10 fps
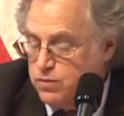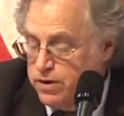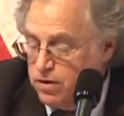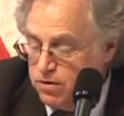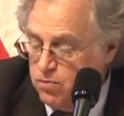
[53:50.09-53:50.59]

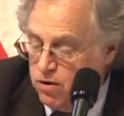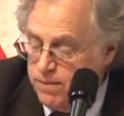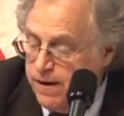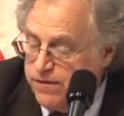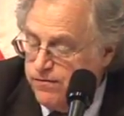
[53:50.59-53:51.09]
learn more
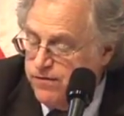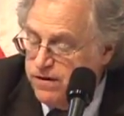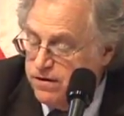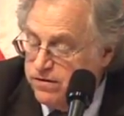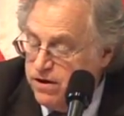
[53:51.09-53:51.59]
about the
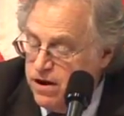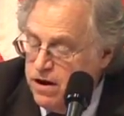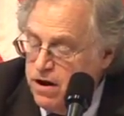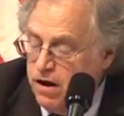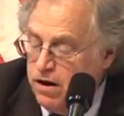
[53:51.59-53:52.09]
field.
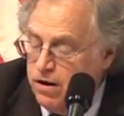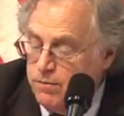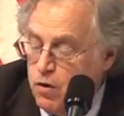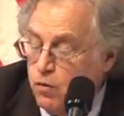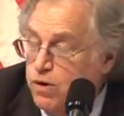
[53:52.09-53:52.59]

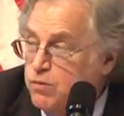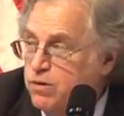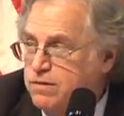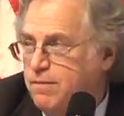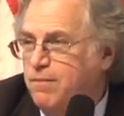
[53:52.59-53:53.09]
We
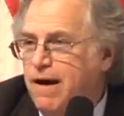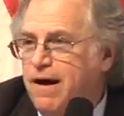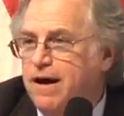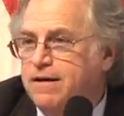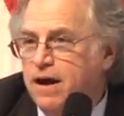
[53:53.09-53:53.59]
wouldn't
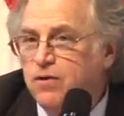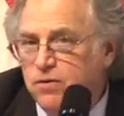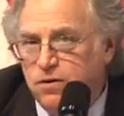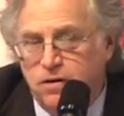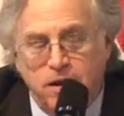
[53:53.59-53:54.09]
mind at
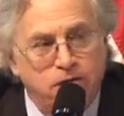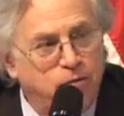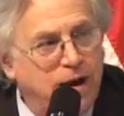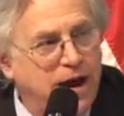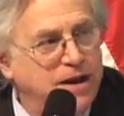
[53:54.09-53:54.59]
all if
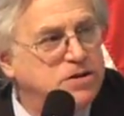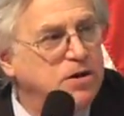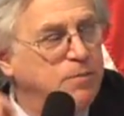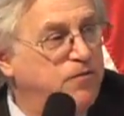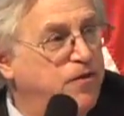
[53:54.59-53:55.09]
we had
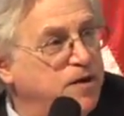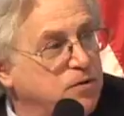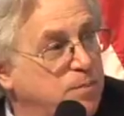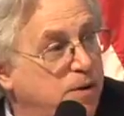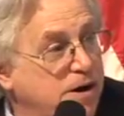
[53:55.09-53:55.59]
some
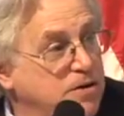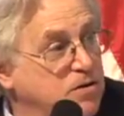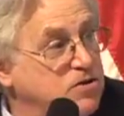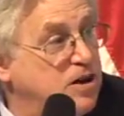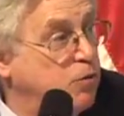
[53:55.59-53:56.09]
federal
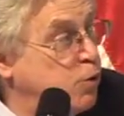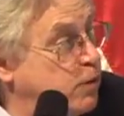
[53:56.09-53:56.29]
partners that were